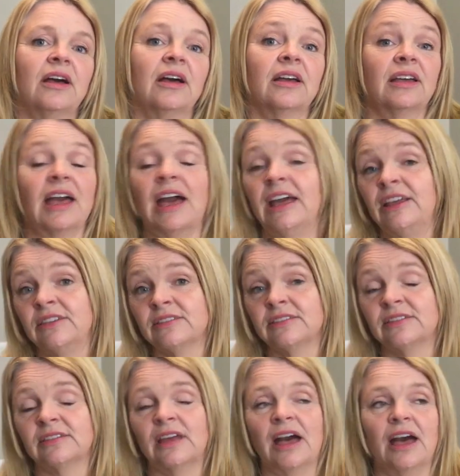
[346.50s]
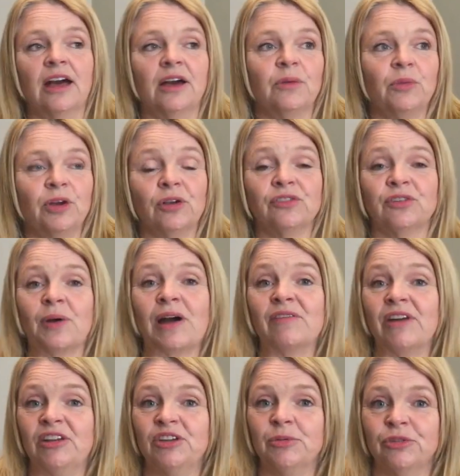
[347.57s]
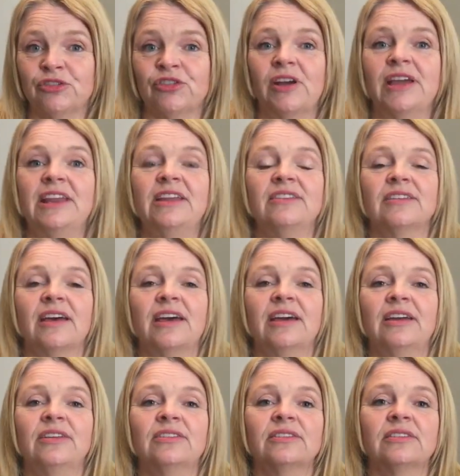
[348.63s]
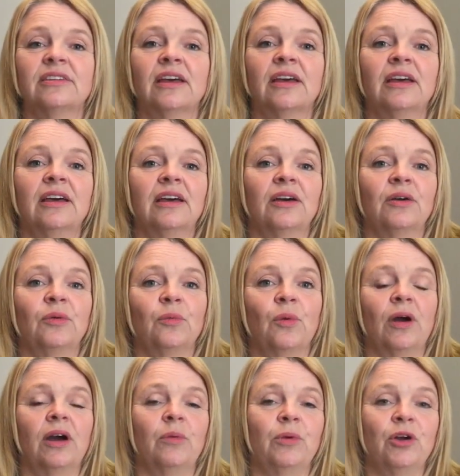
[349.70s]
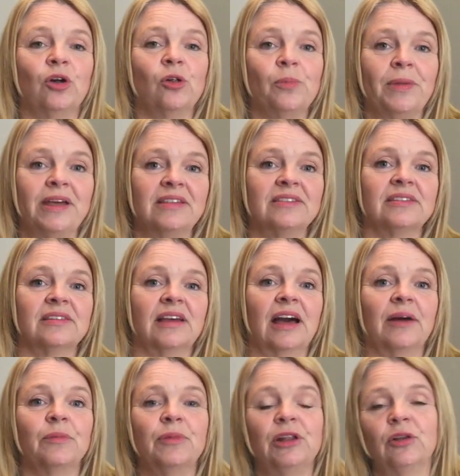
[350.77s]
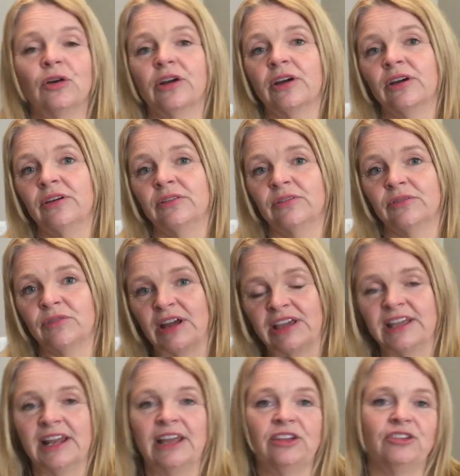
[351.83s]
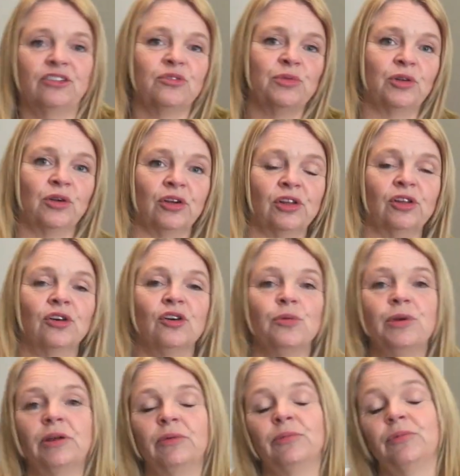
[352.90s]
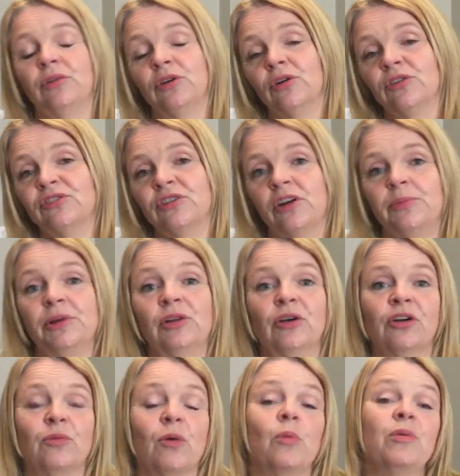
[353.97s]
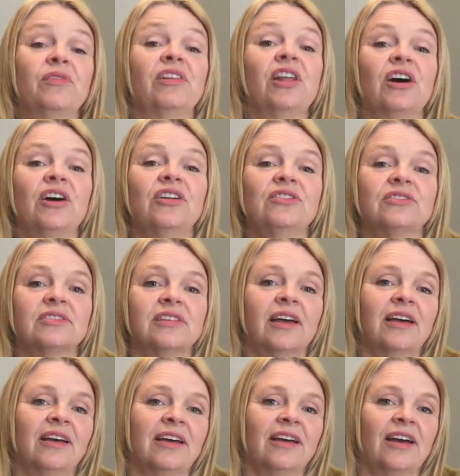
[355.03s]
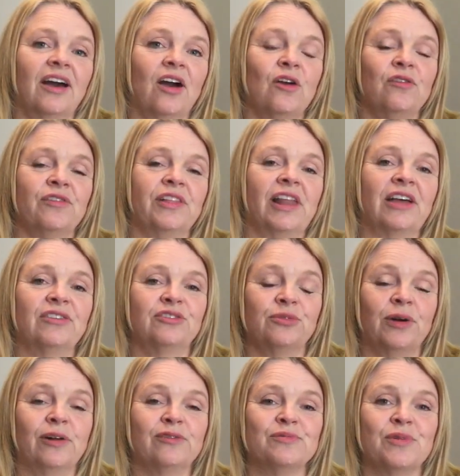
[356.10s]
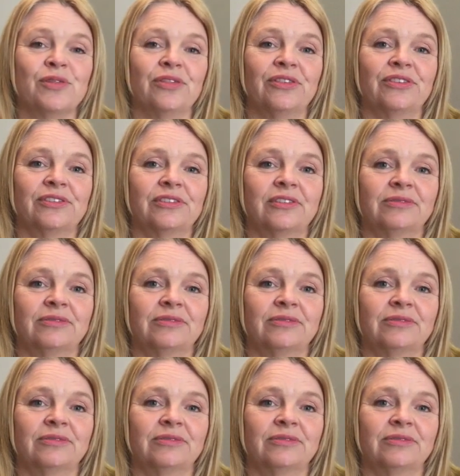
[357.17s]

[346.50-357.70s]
case. We also have annual training days where we all meet and we look at regulations, we look at we look at what we've learned over the last 12 months.